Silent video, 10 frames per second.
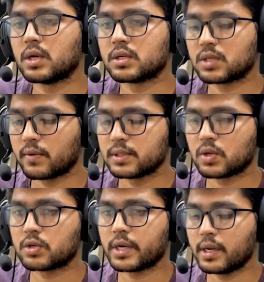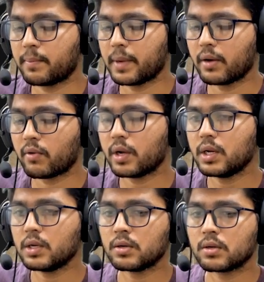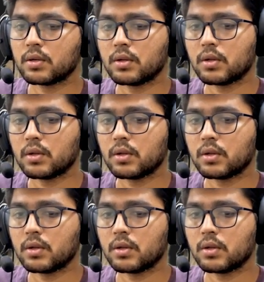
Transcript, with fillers: The server is already up and running.